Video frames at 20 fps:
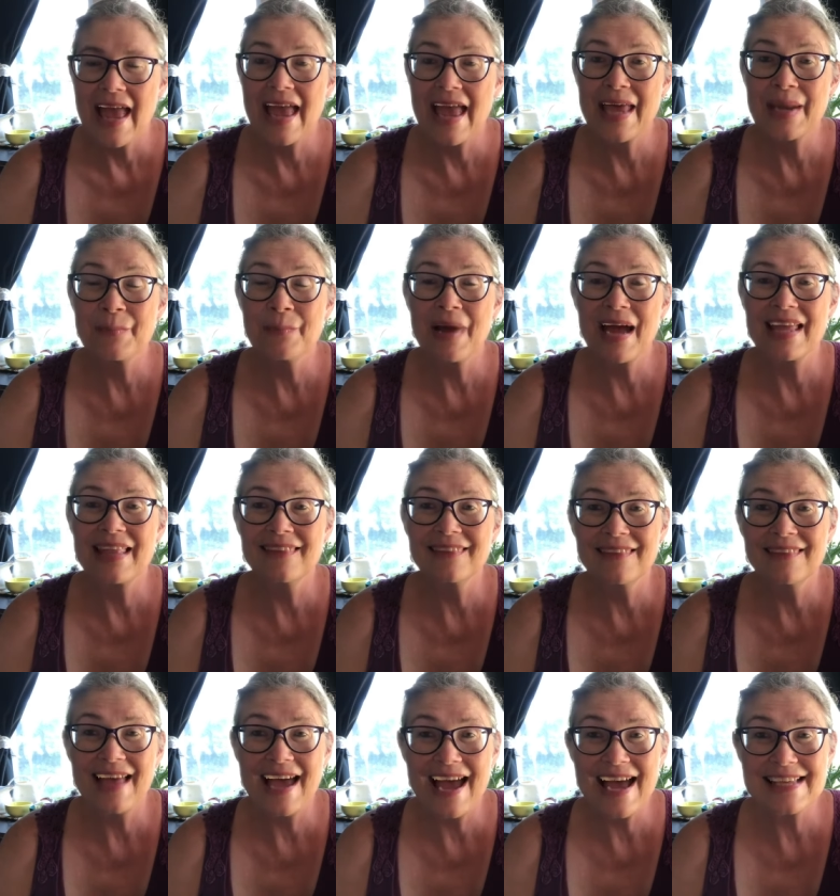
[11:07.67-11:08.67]
And my
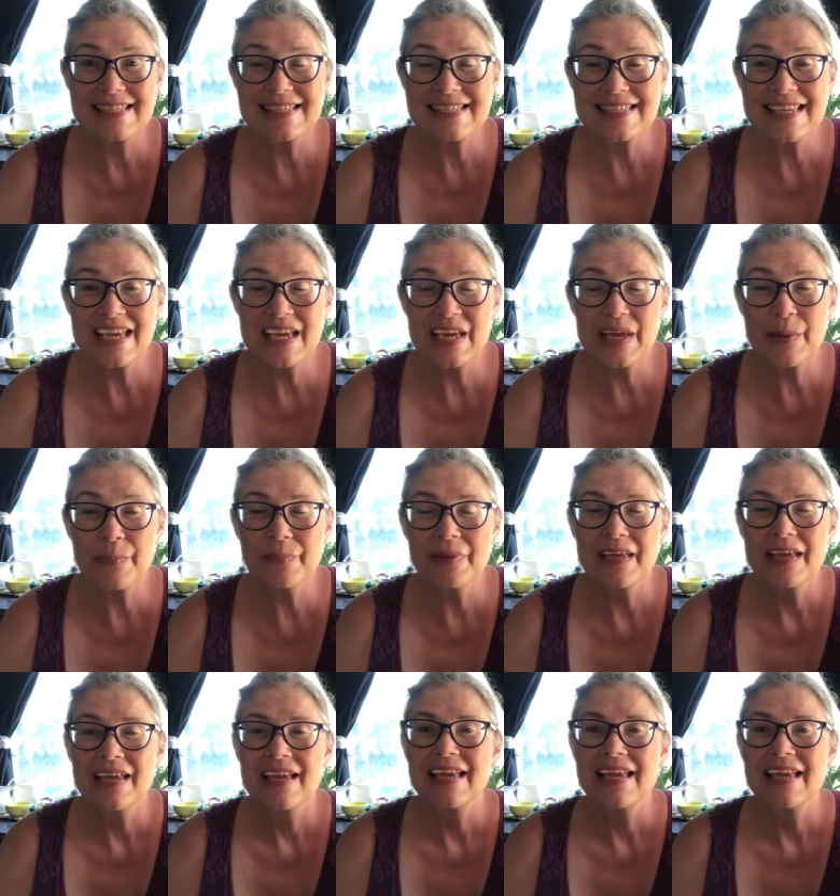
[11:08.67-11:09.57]
last tip